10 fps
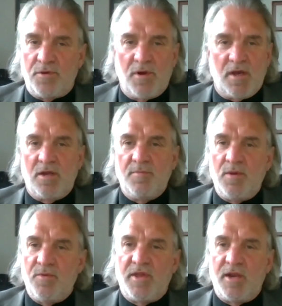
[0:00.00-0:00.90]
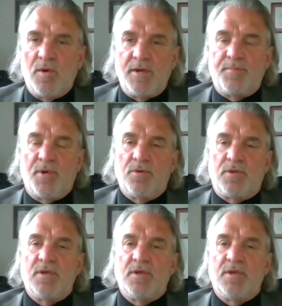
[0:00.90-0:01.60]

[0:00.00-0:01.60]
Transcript: you're not going to meet with anyone in person.